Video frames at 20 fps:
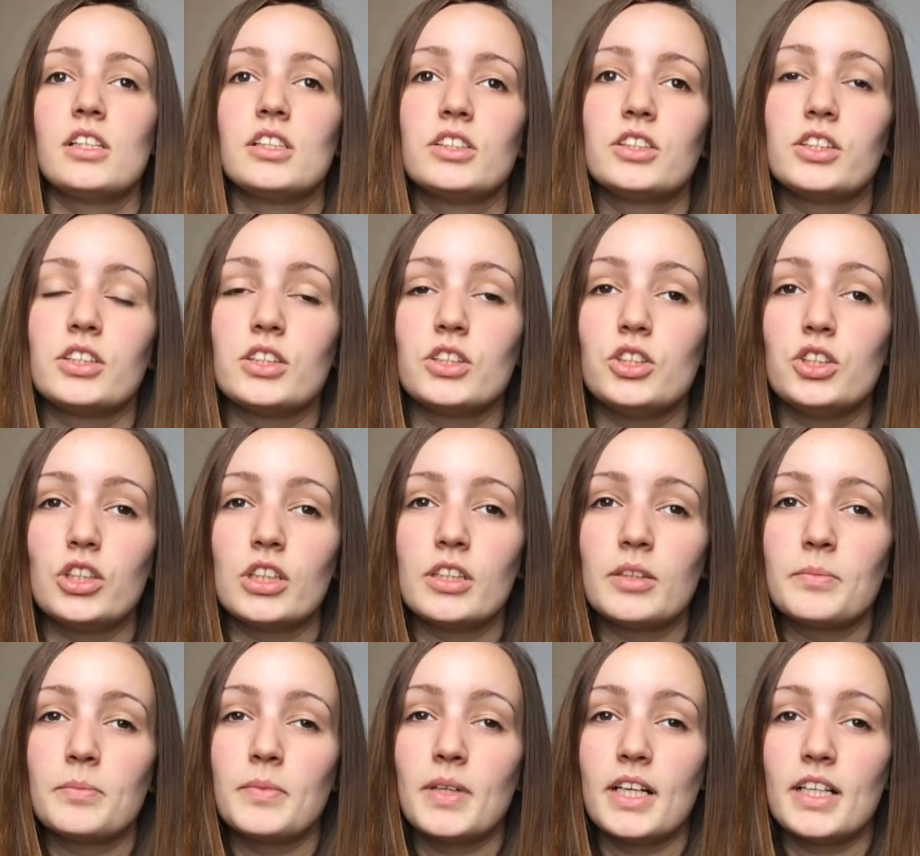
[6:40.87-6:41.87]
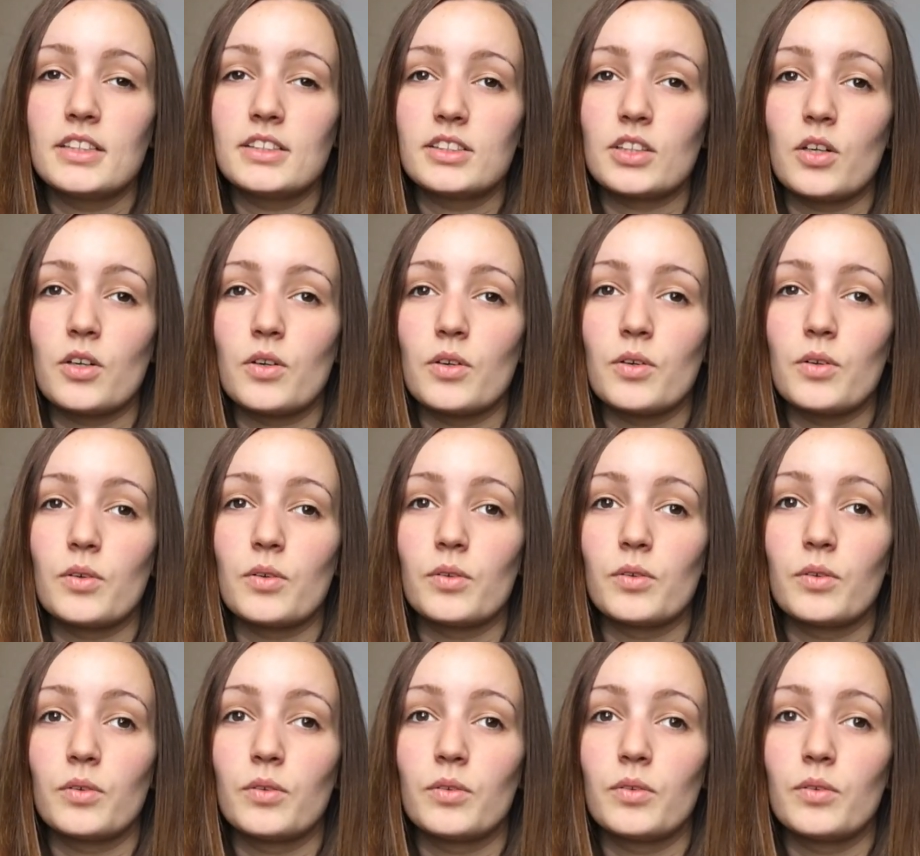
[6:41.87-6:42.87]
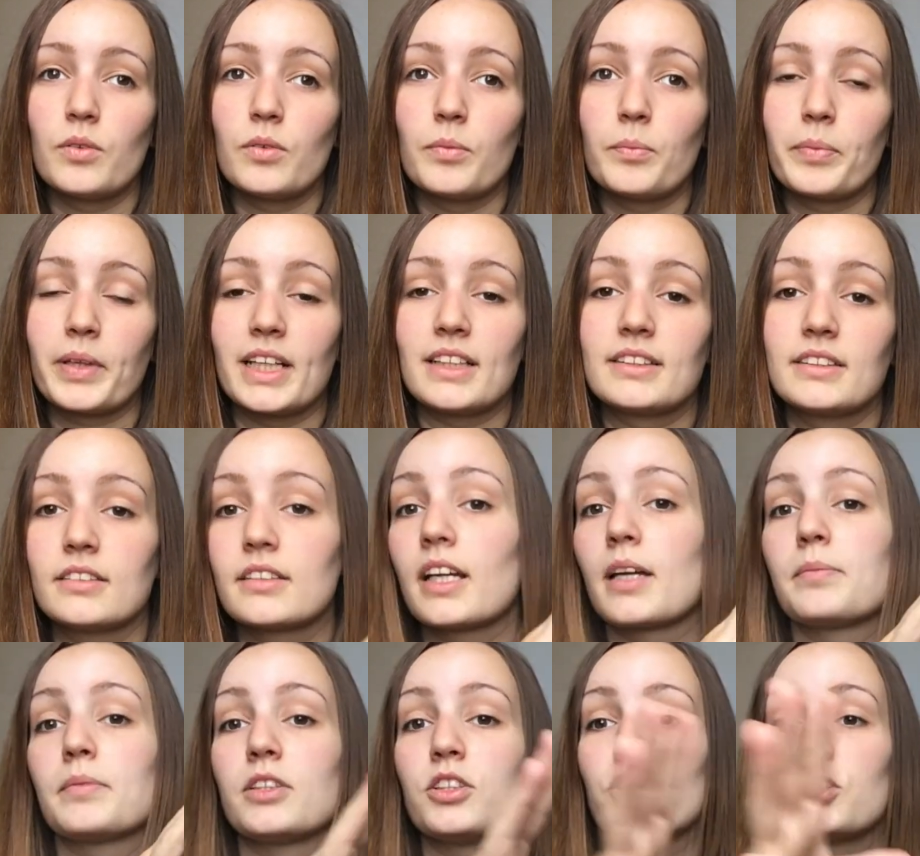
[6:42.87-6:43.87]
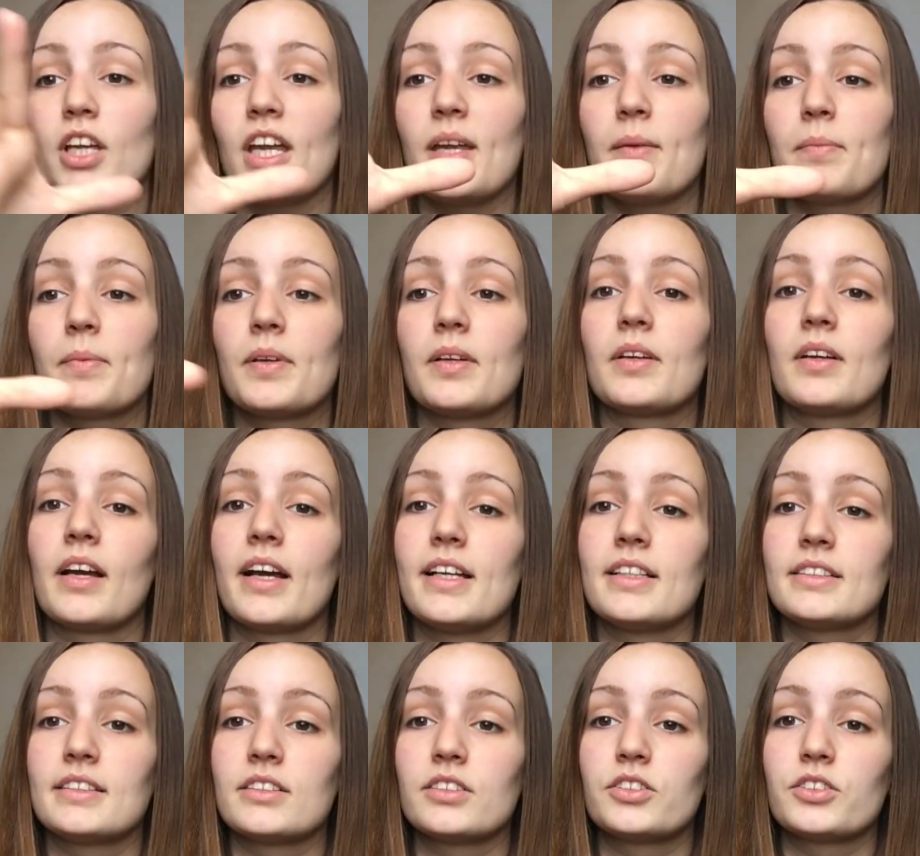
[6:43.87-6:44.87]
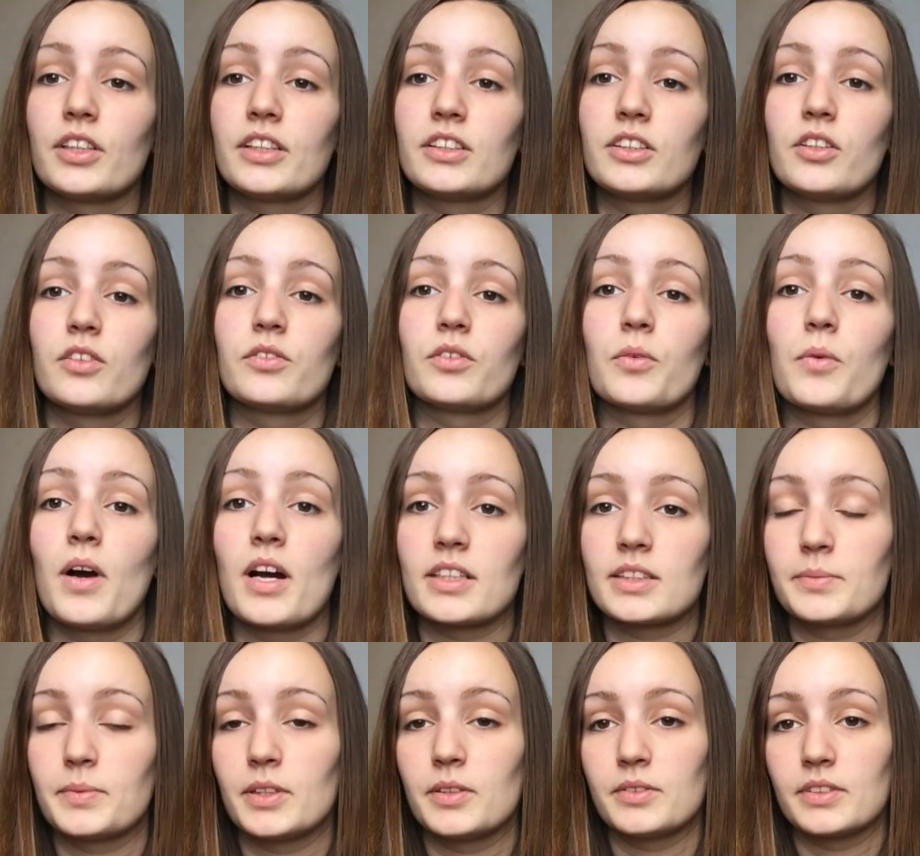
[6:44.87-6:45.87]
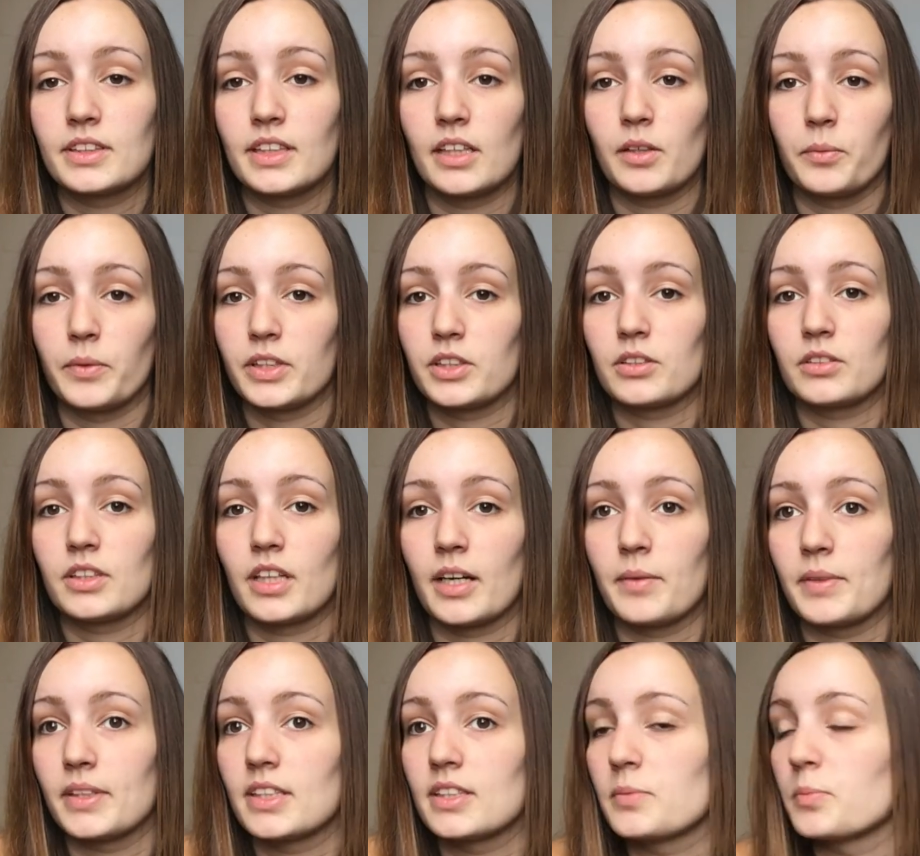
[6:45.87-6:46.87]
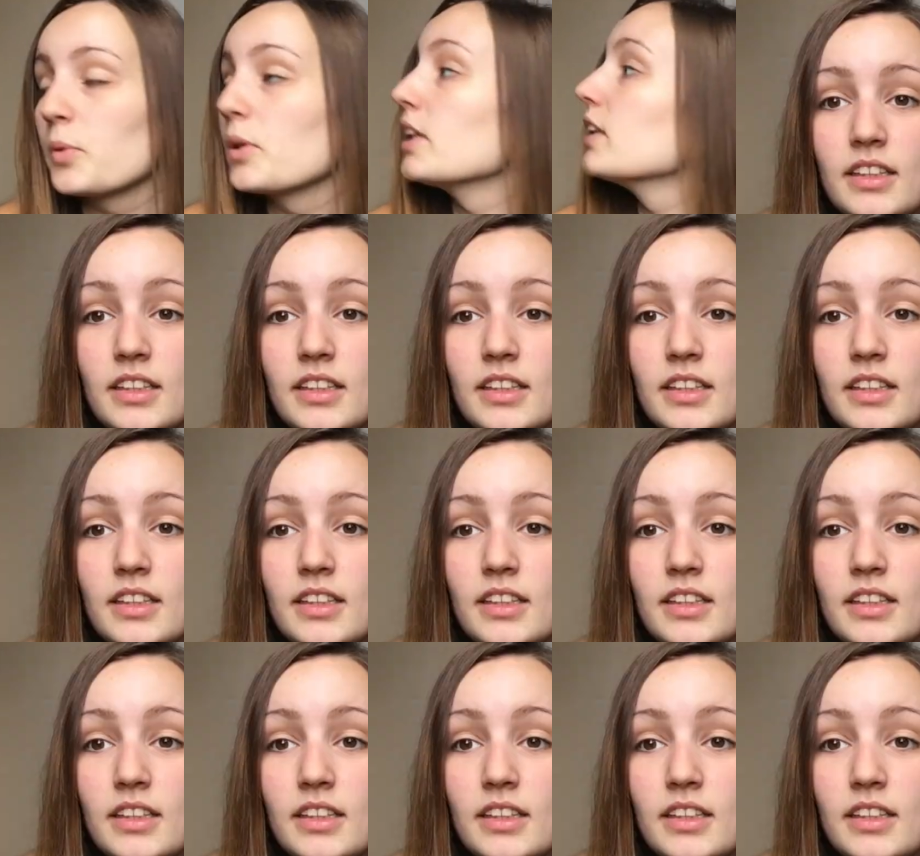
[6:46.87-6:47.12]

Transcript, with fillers: to the gym, so, but I still kept in shape. I still tried to go for walks, but it was kind of winter time at this point.